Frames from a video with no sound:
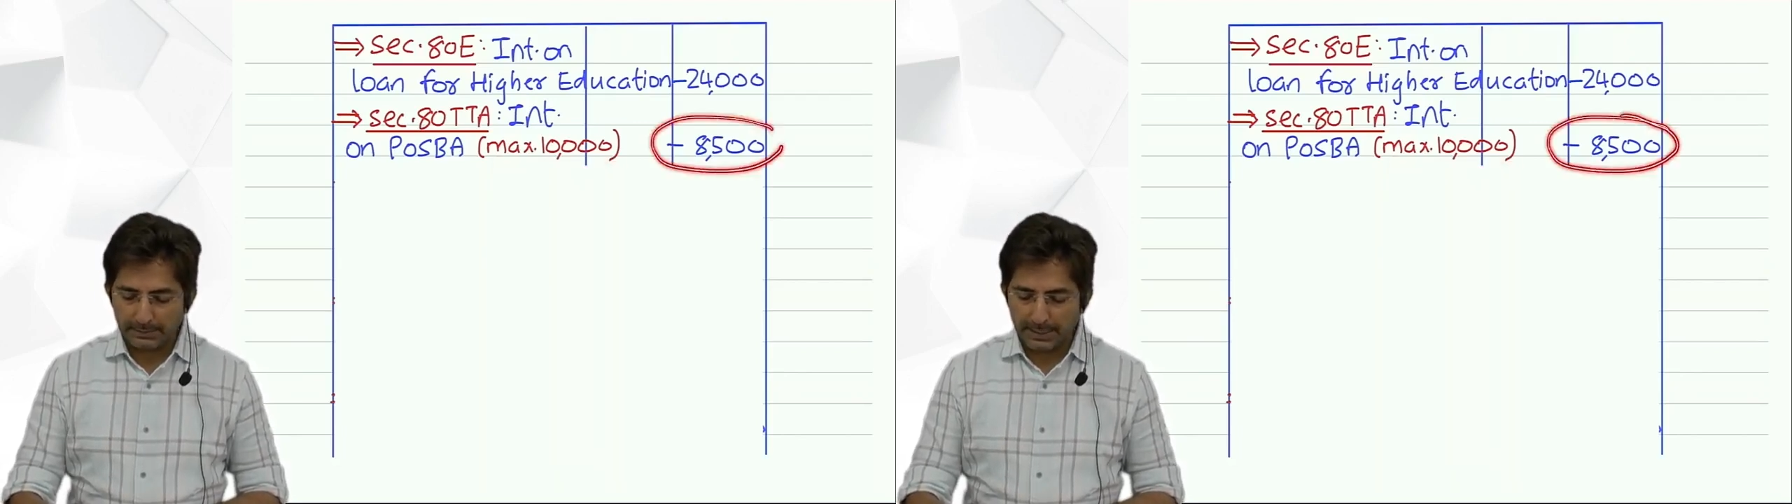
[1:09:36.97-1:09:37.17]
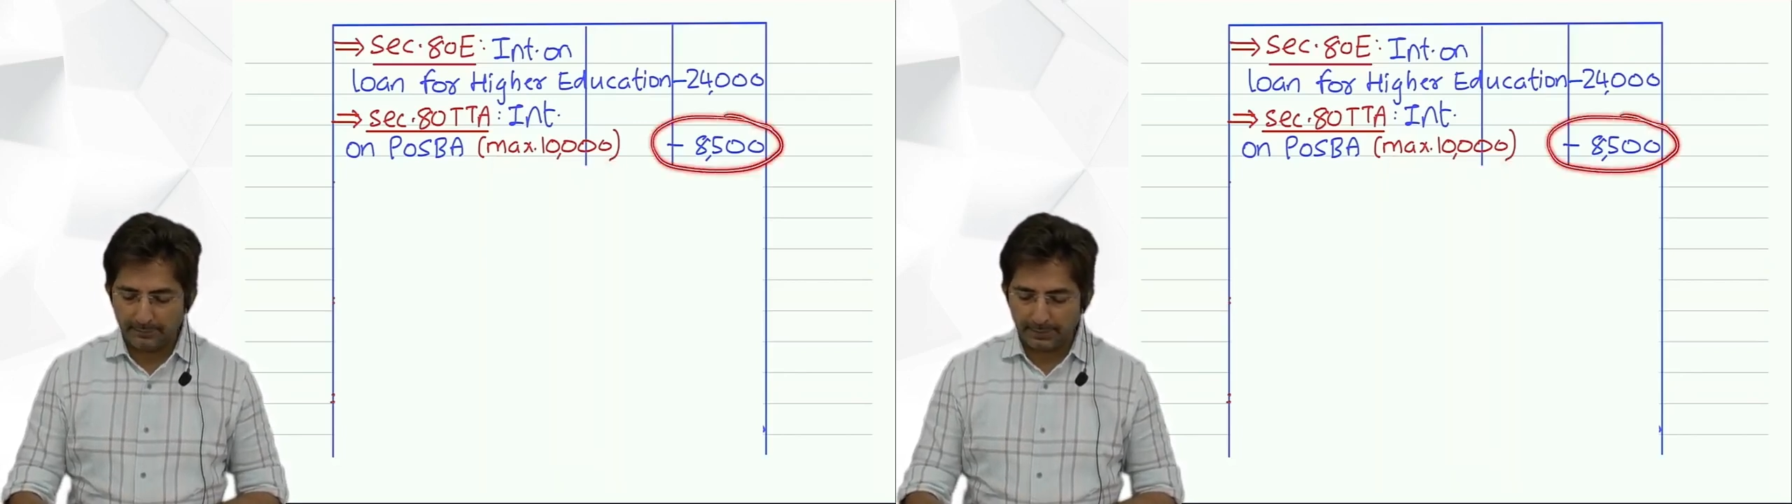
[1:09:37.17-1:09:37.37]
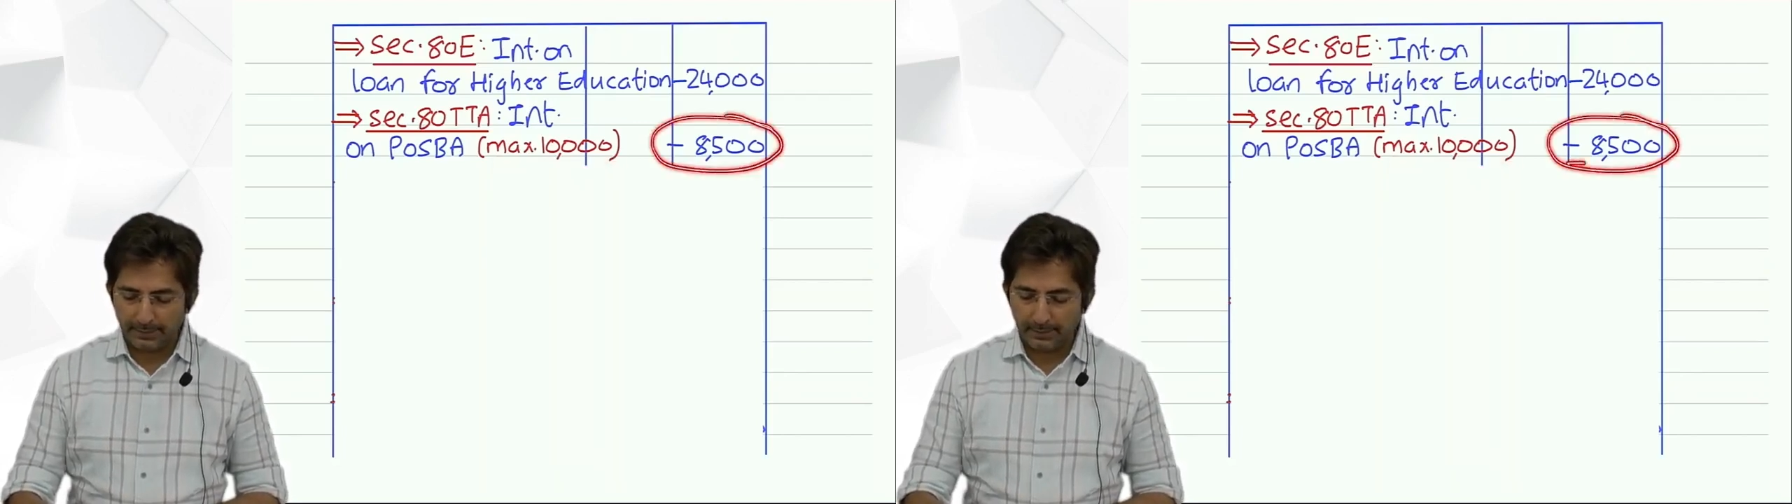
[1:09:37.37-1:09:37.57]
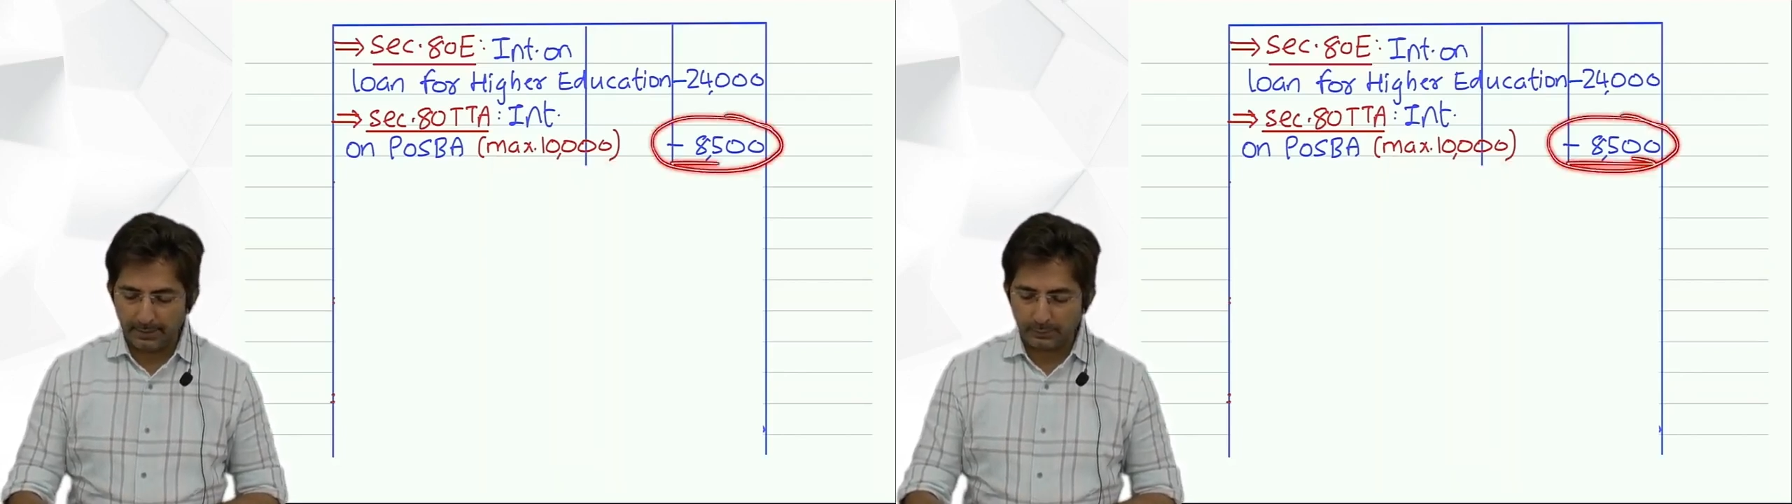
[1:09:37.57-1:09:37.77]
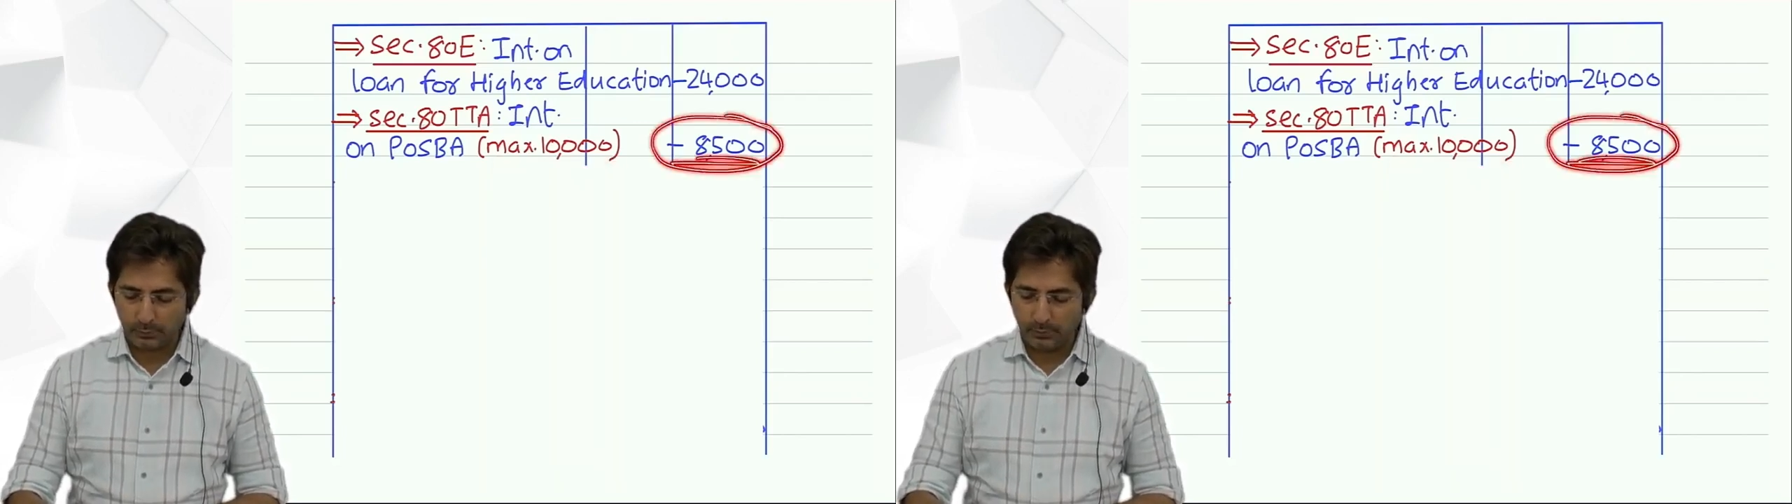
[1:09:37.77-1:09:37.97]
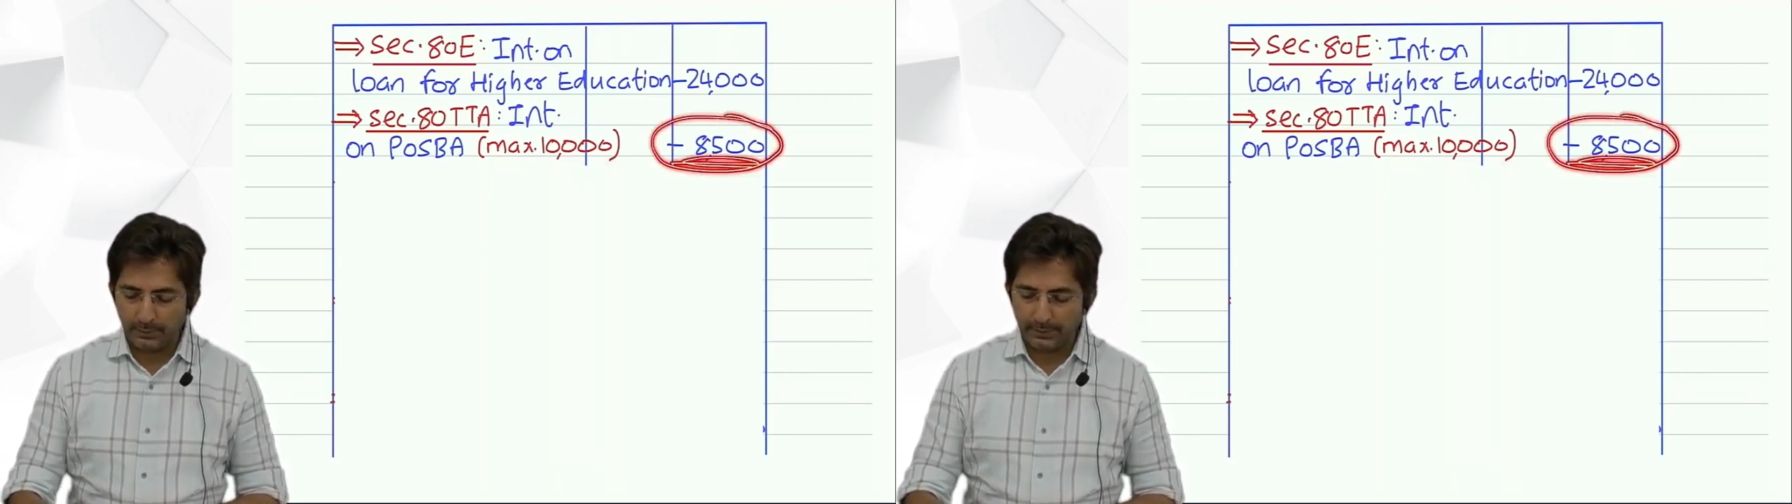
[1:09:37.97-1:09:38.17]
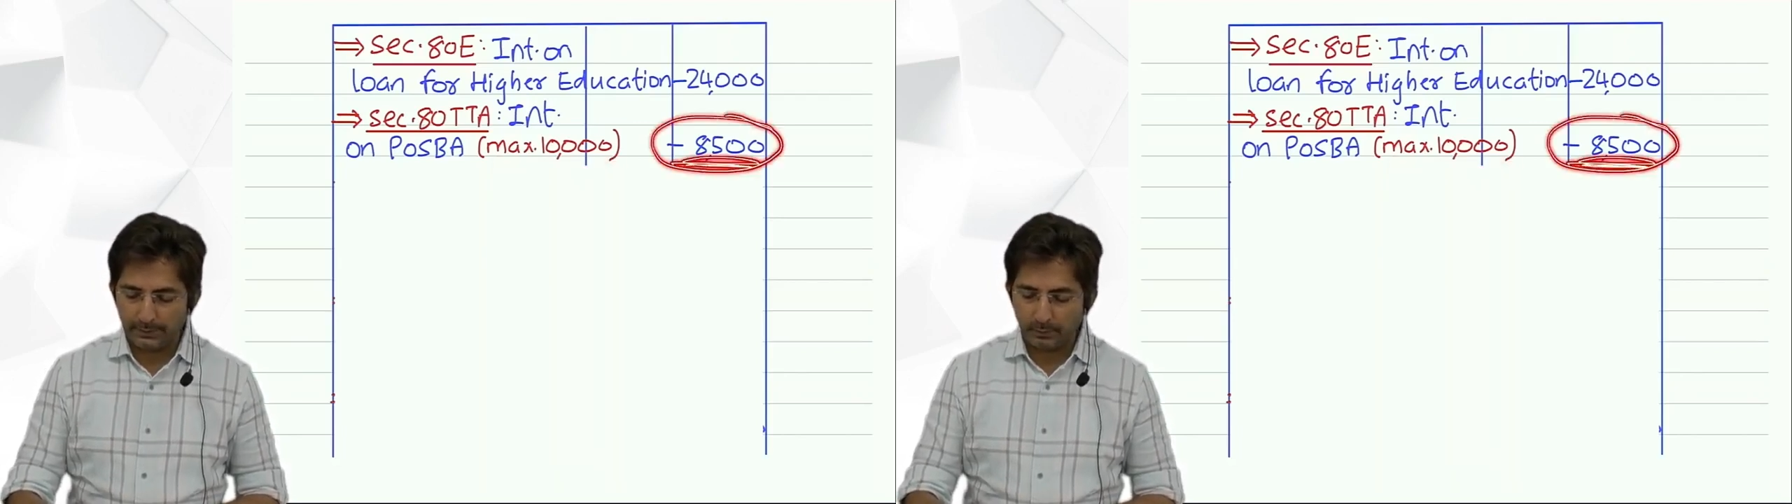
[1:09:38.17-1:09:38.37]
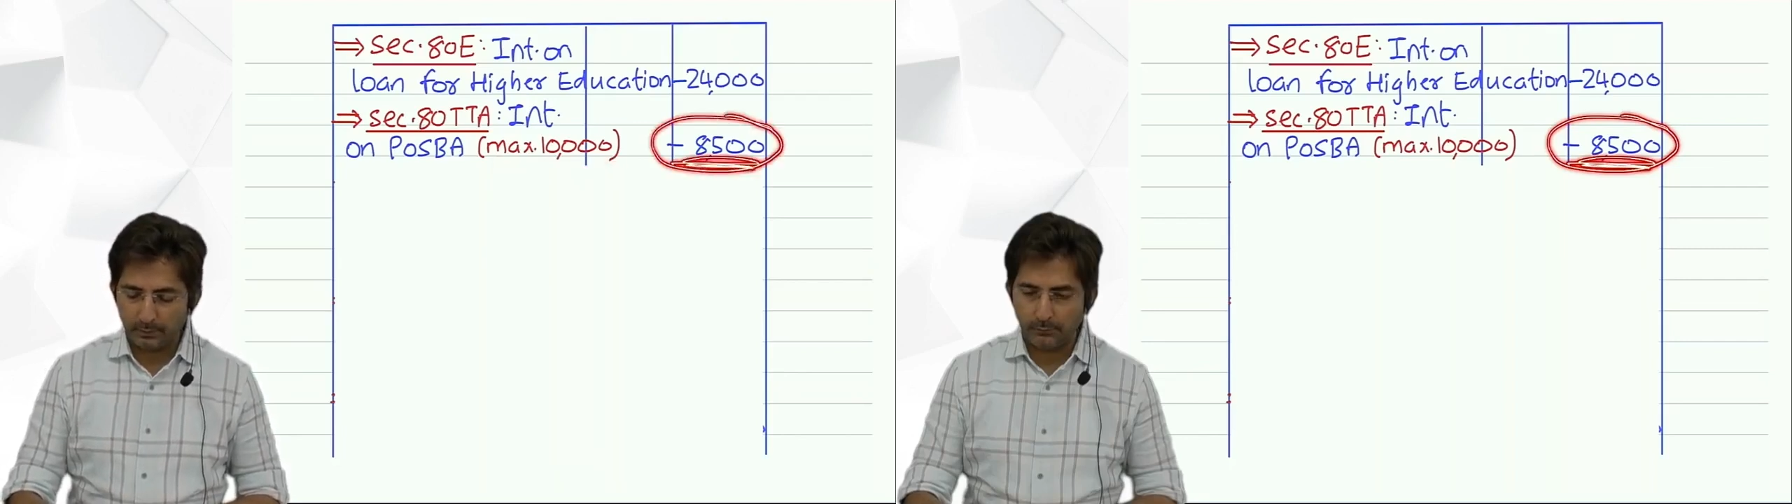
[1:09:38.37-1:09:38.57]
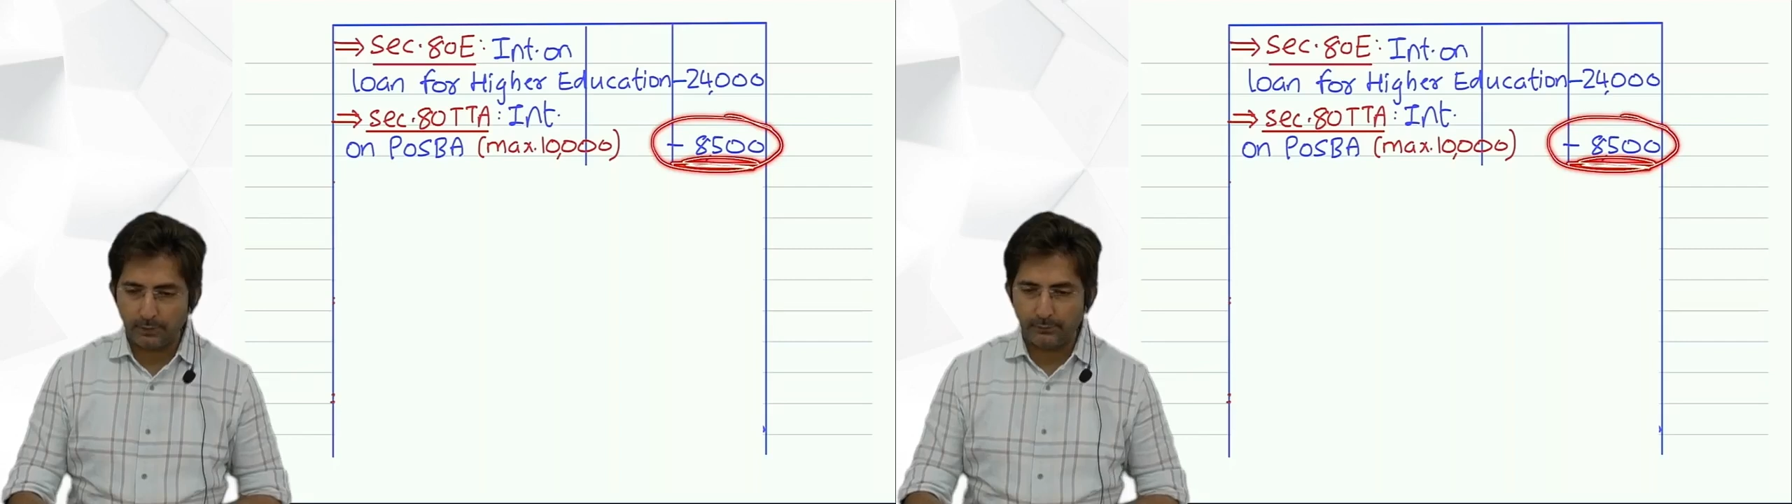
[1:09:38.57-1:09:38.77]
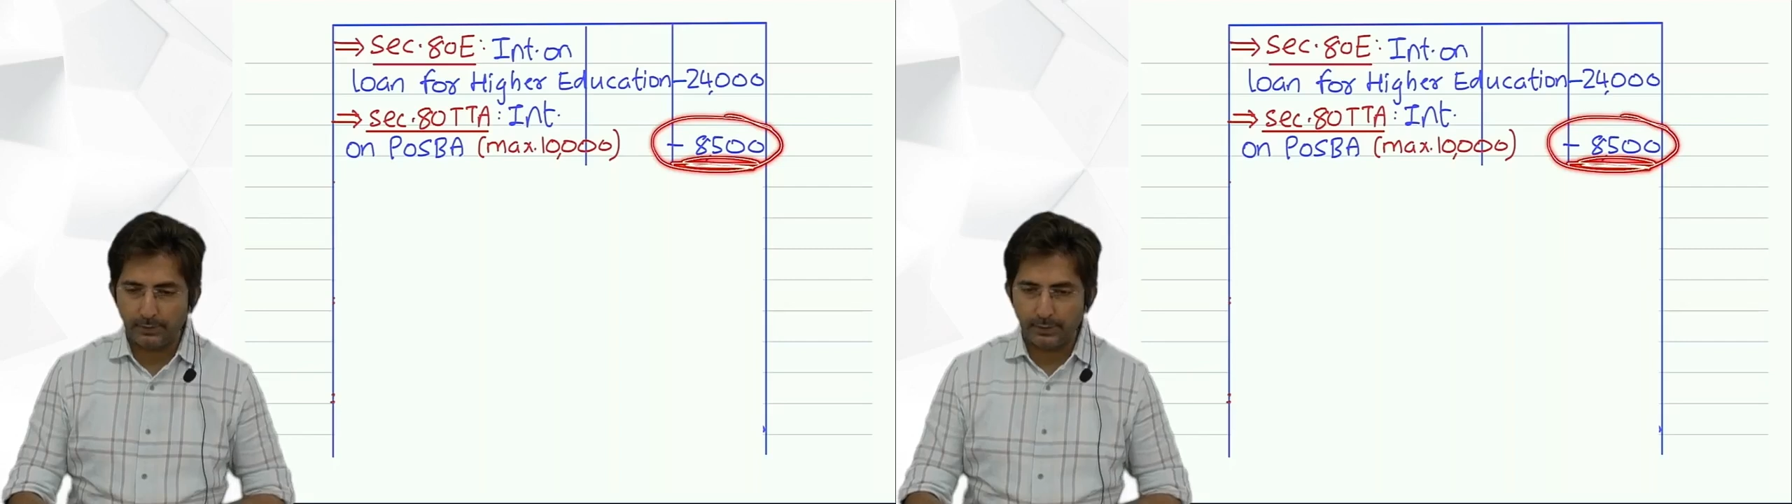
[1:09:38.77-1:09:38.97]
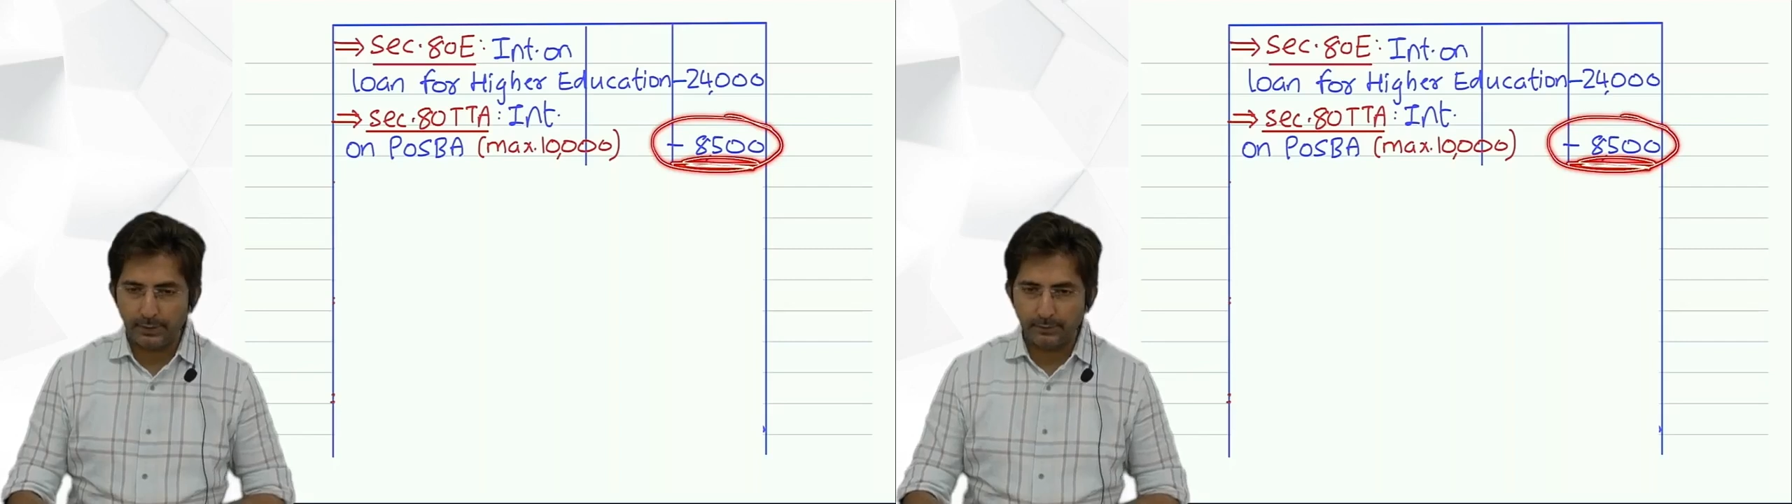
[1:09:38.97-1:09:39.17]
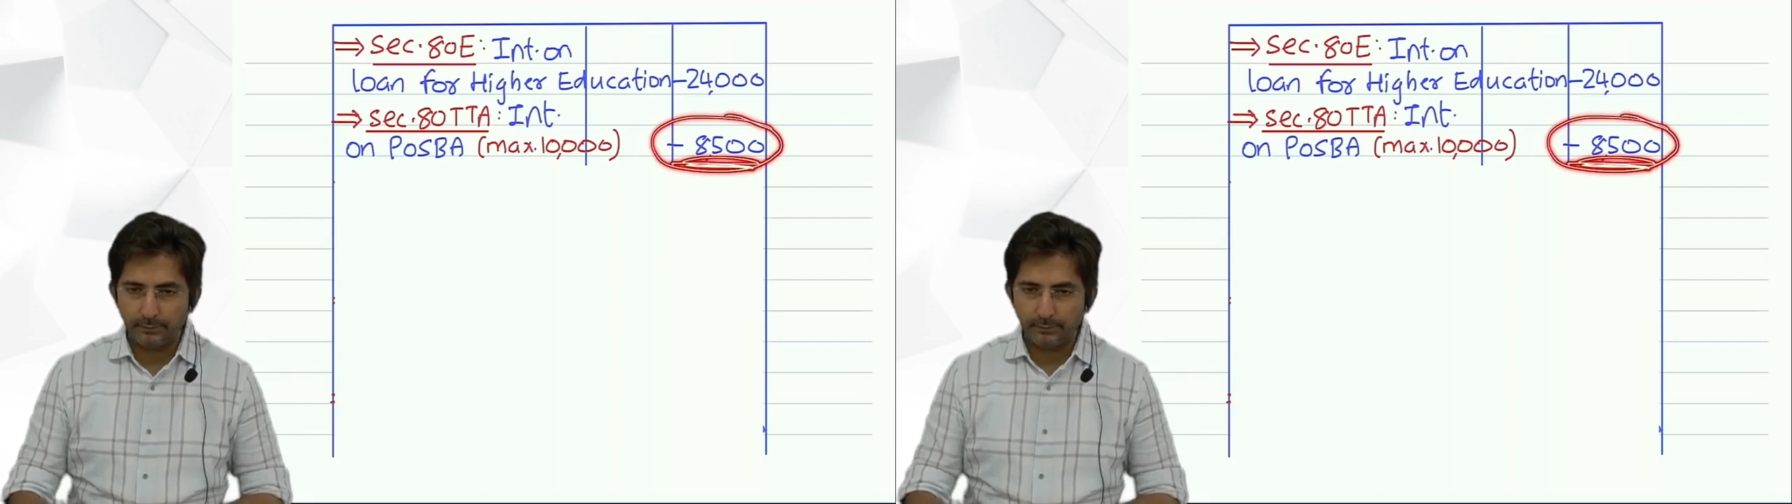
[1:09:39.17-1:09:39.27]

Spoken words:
I have taken less only 8,500.